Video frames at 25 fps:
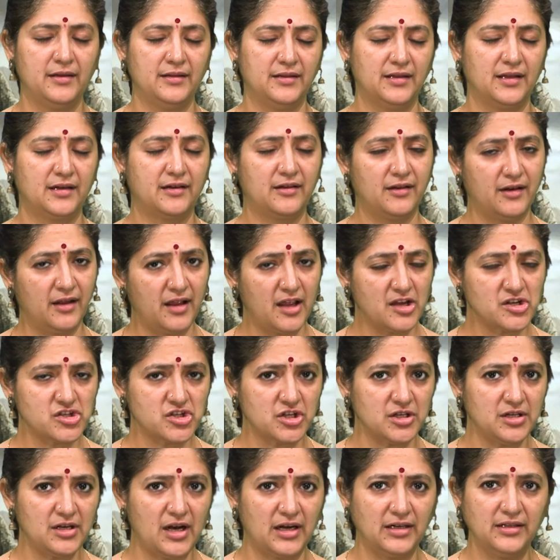the
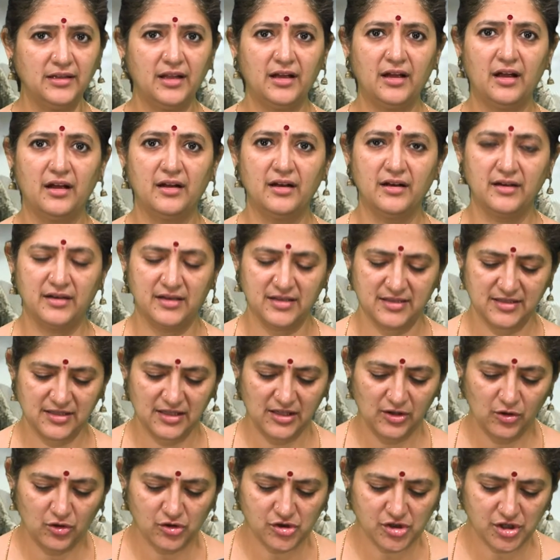creation and the
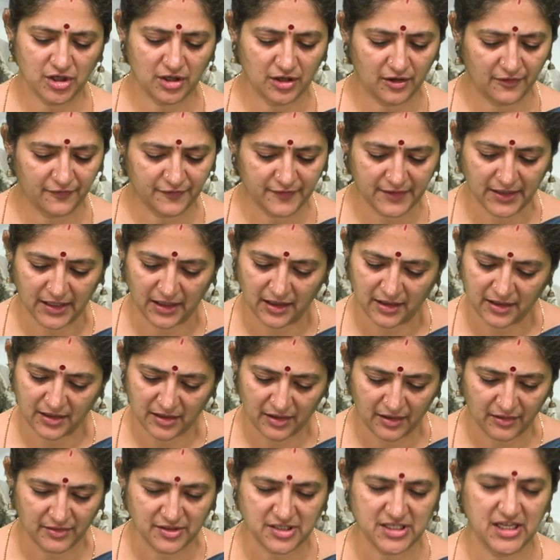dissolution of the
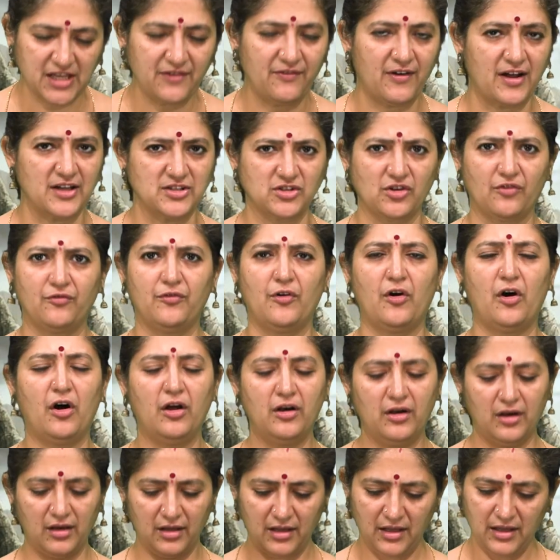jivas of
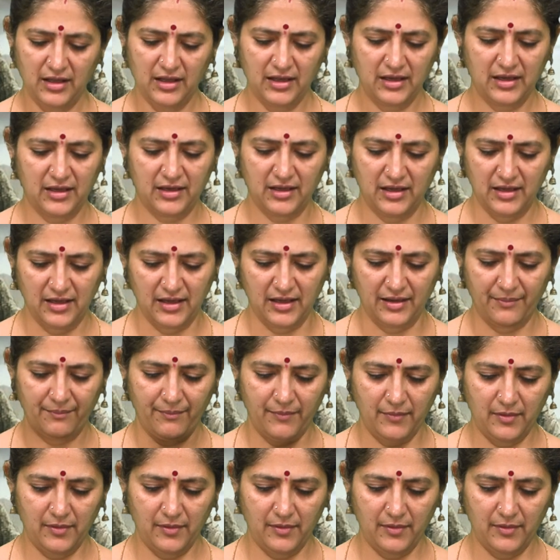all uh,